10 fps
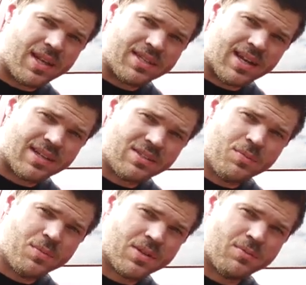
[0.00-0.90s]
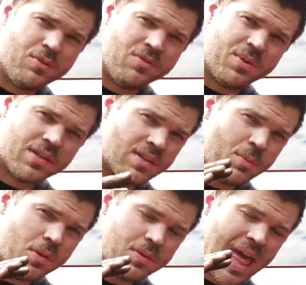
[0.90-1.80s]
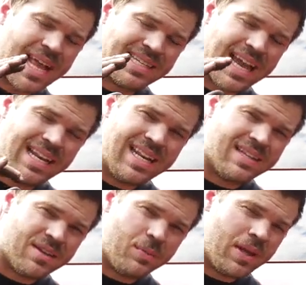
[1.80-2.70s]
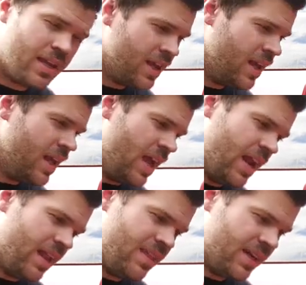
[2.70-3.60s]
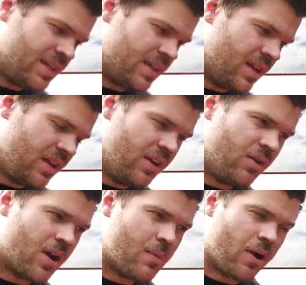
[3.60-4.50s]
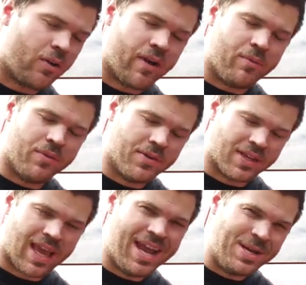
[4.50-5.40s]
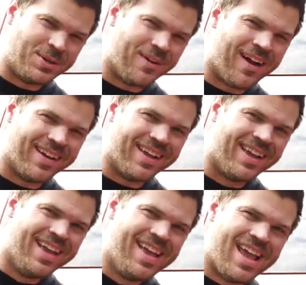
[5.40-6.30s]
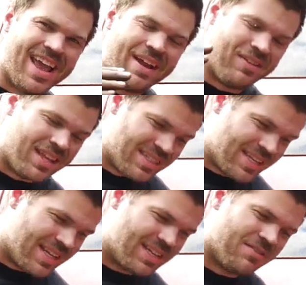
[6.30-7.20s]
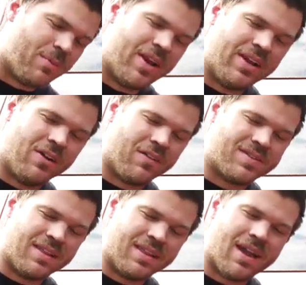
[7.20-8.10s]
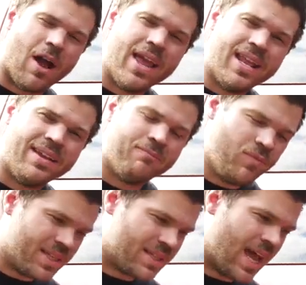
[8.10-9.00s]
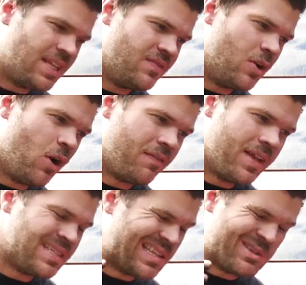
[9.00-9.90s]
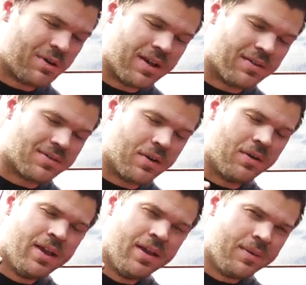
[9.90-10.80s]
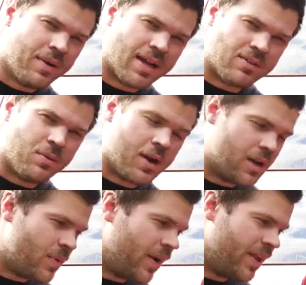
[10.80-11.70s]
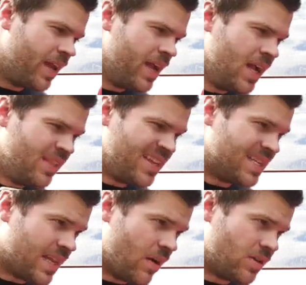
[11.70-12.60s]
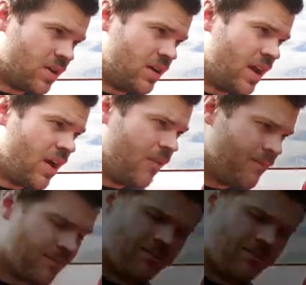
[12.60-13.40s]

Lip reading: It's not super smooth, but it's as smooth as I need it to be. And I think it's gonna, come out great when there's a cage around it and everything's dented from hitting the sides of it off things on the trail. So not too worried about it. This is how it turned out.